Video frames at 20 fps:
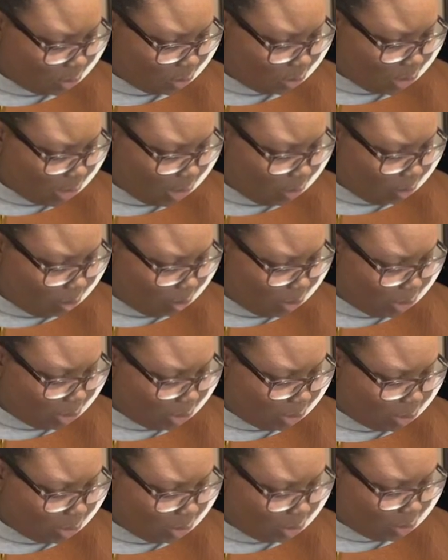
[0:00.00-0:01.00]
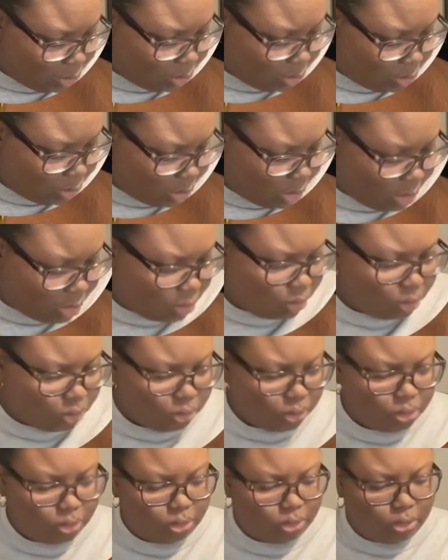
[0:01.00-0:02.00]
a better
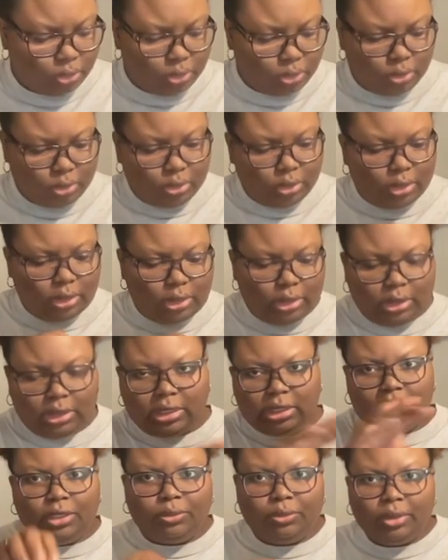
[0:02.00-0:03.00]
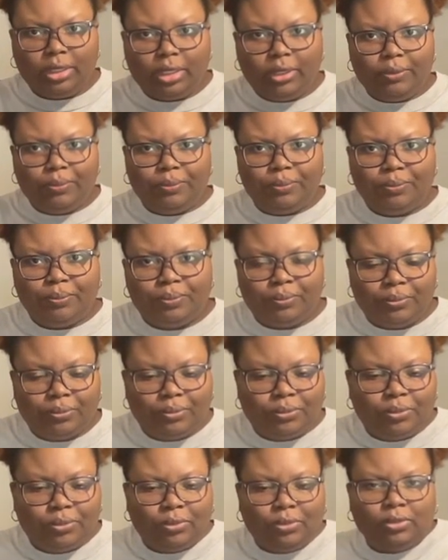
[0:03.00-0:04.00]
nautical scenery
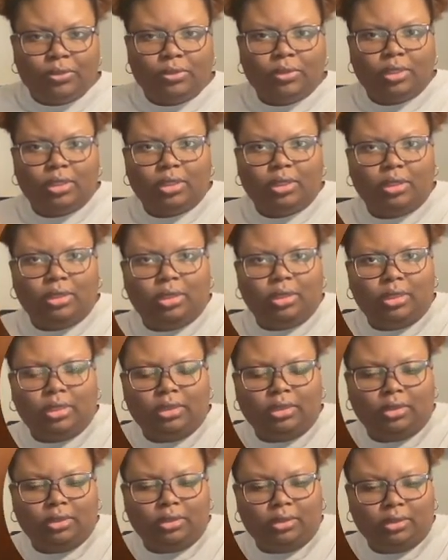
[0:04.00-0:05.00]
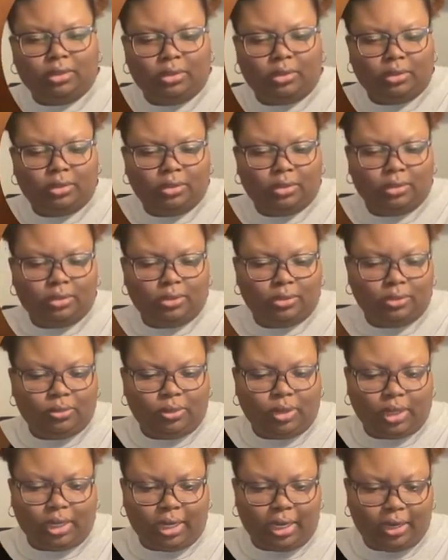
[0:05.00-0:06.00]
than
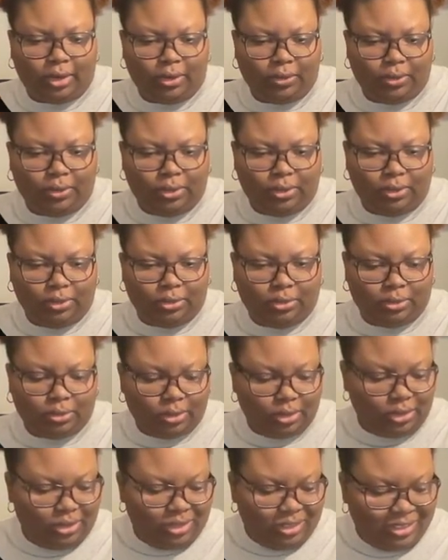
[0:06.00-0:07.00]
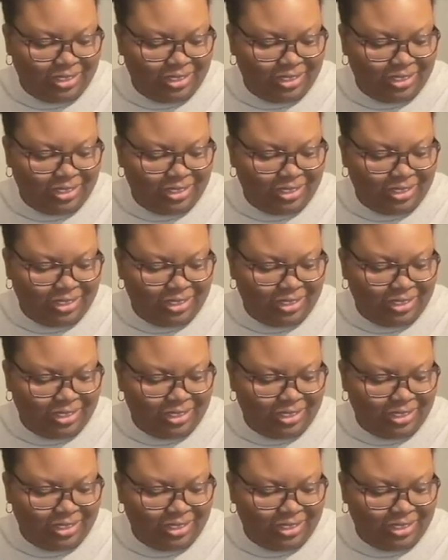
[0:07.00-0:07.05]
what I got going on. Because